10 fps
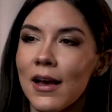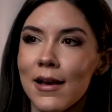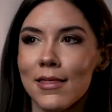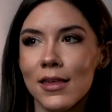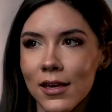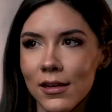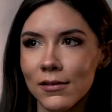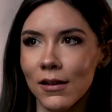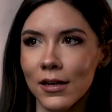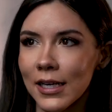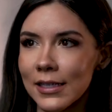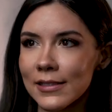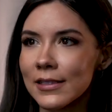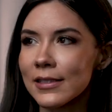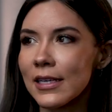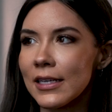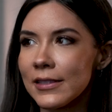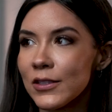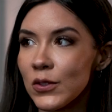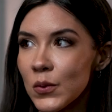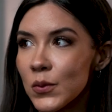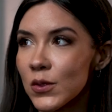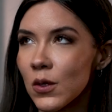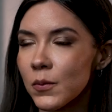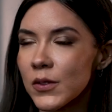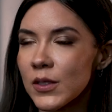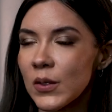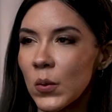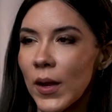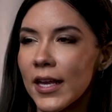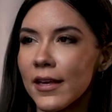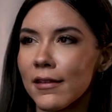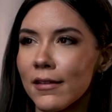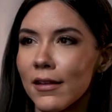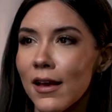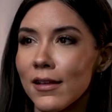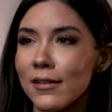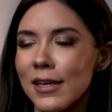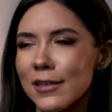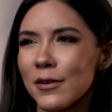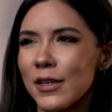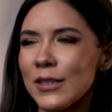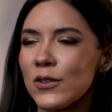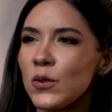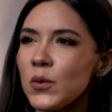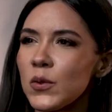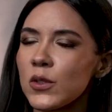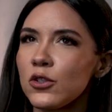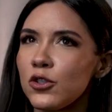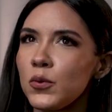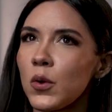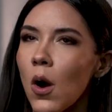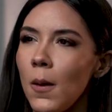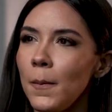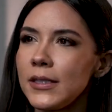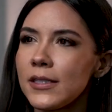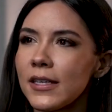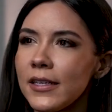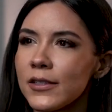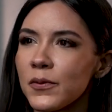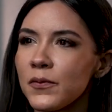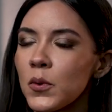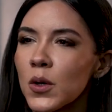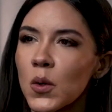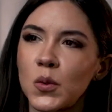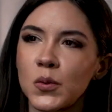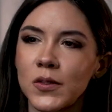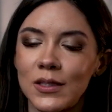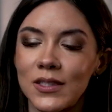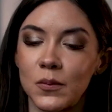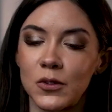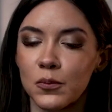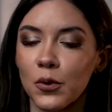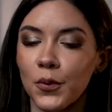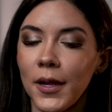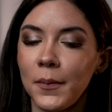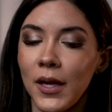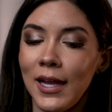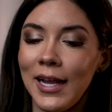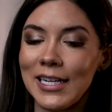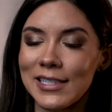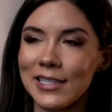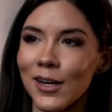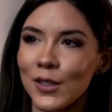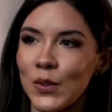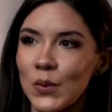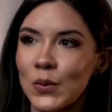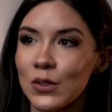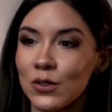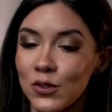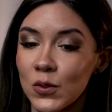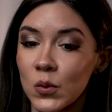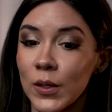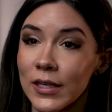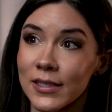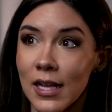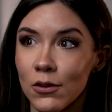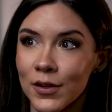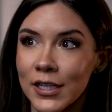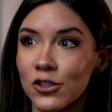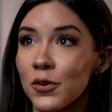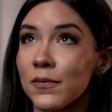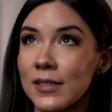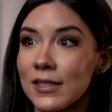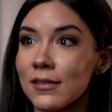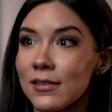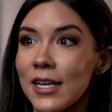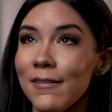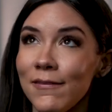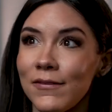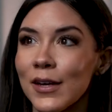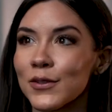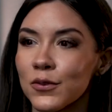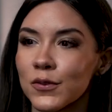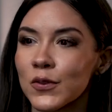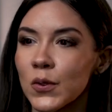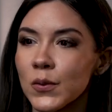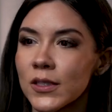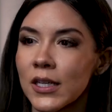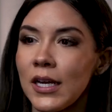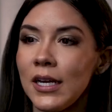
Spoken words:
I think in a lot of cases, it's used almost in a way like it's used to compensate for holes in someone's program. It's not used to accelerate or facilitate faster results.